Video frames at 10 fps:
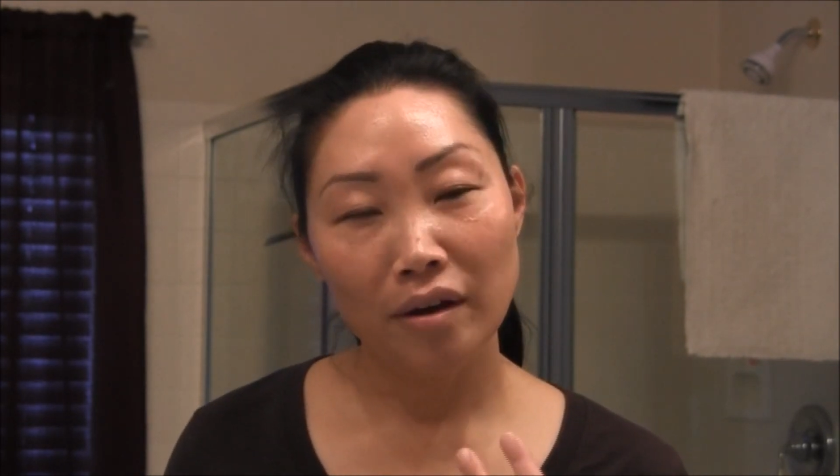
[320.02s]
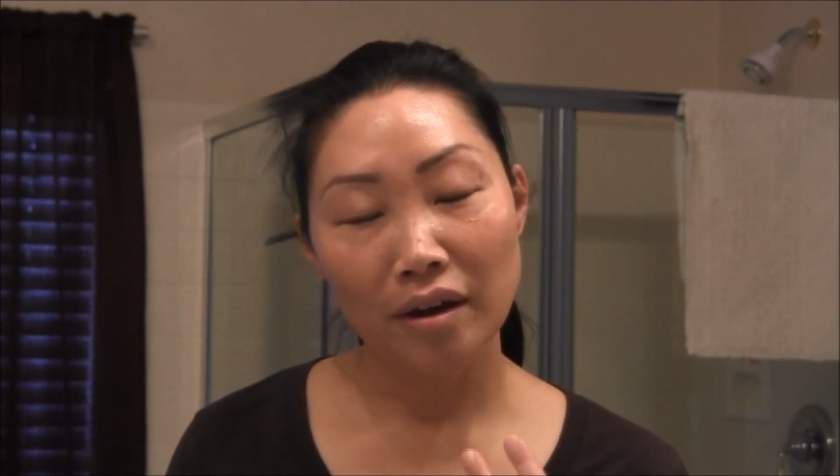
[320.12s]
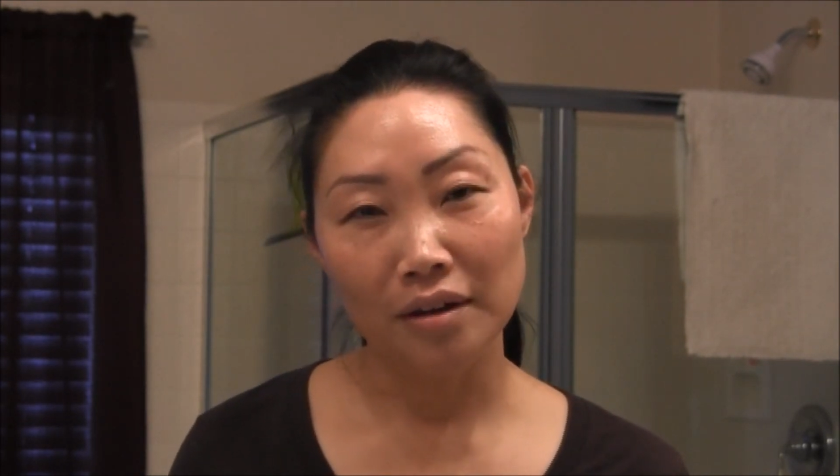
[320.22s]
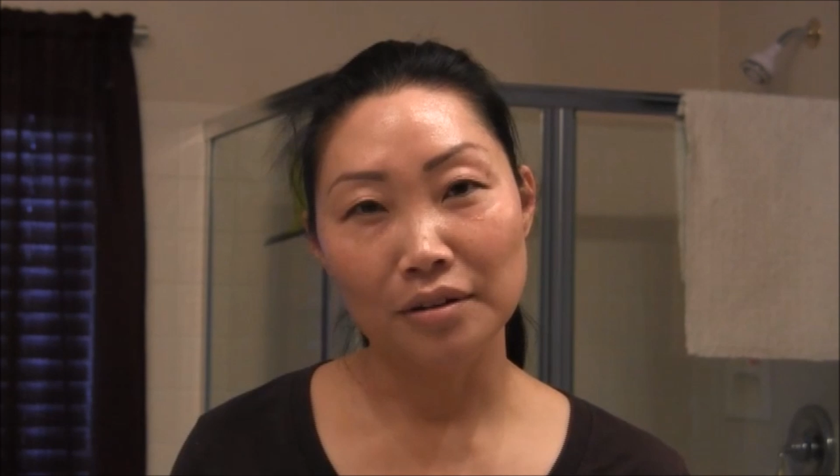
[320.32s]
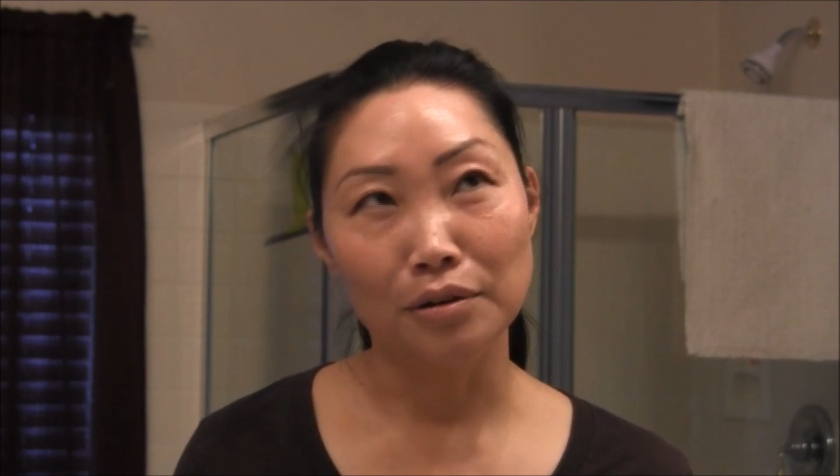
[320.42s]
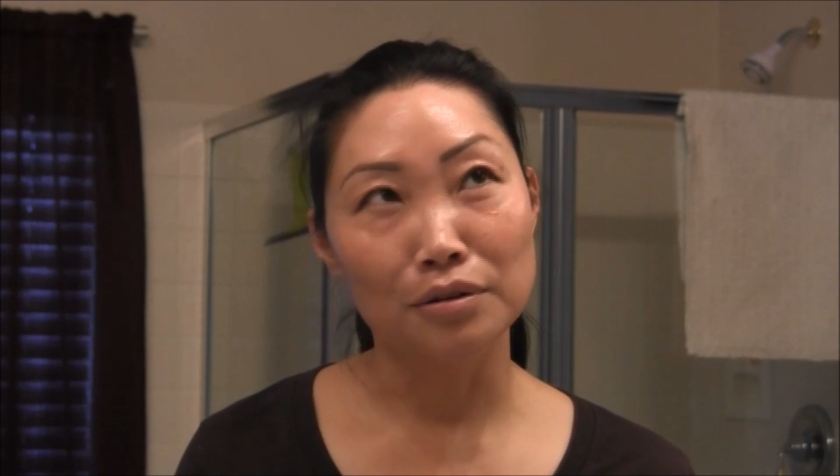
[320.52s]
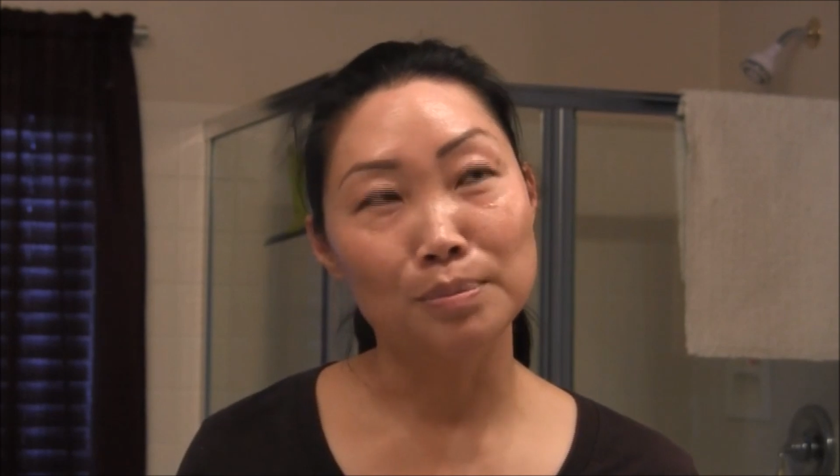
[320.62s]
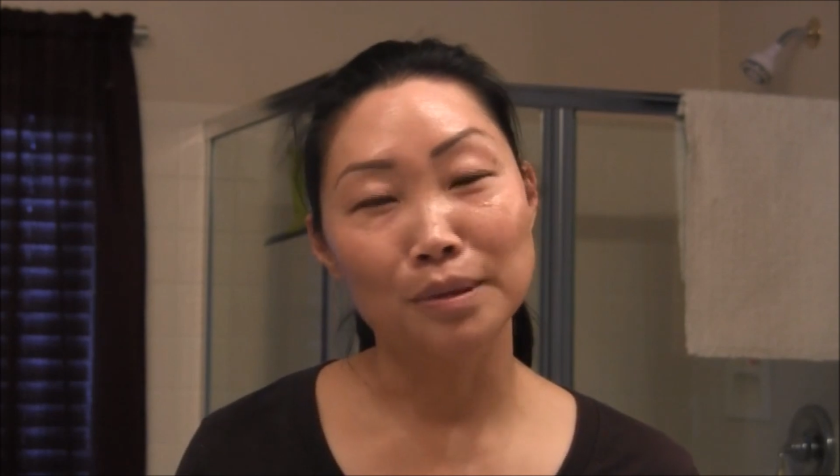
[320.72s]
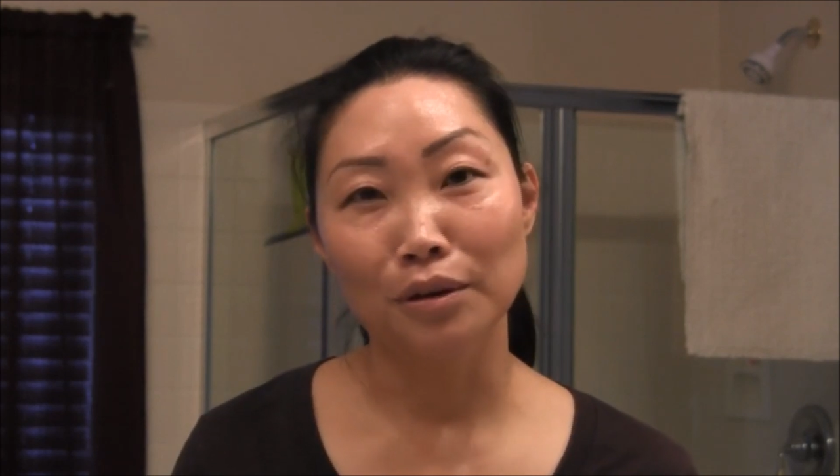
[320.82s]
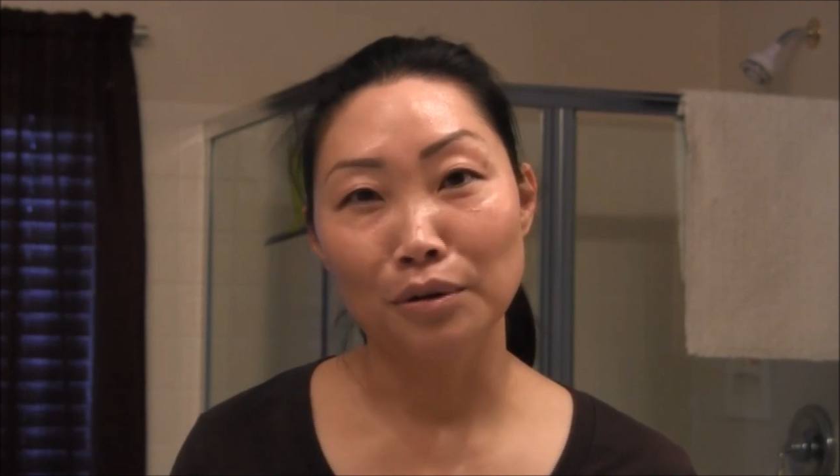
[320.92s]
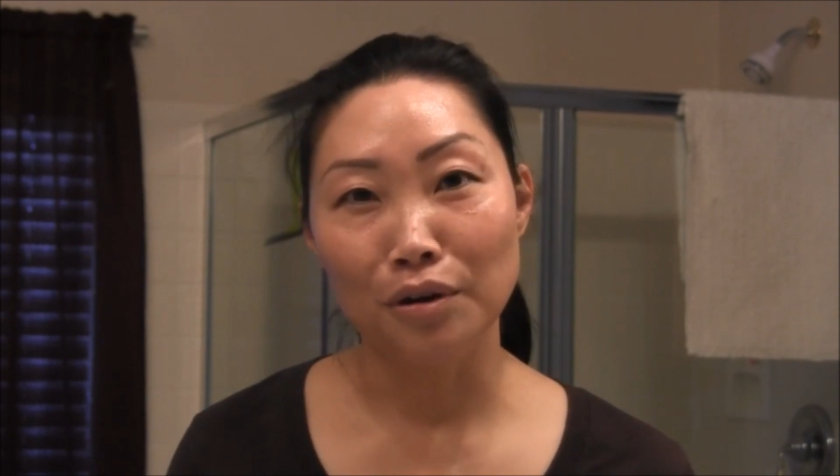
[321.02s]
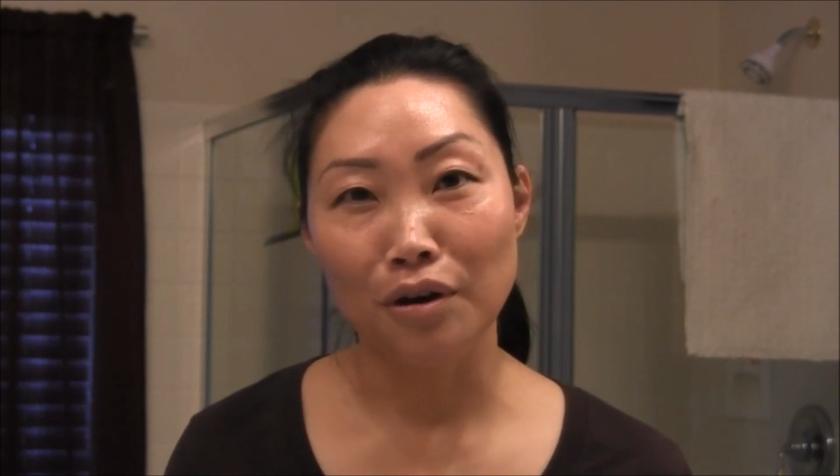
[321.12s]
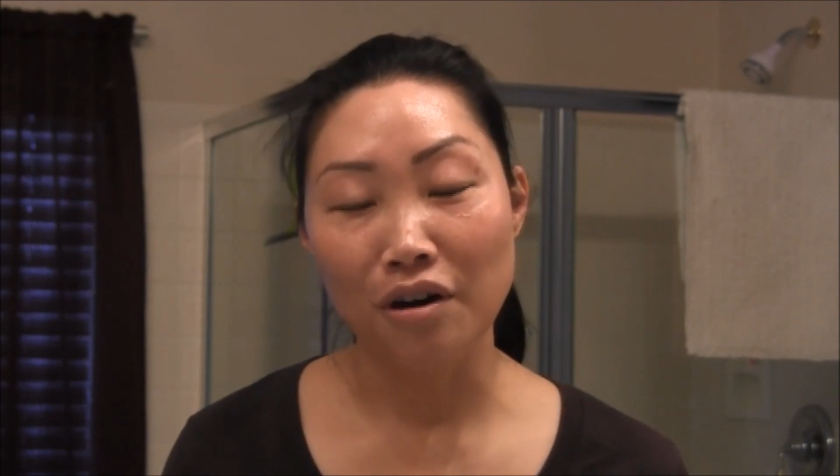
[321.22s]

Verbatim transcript: head goes below your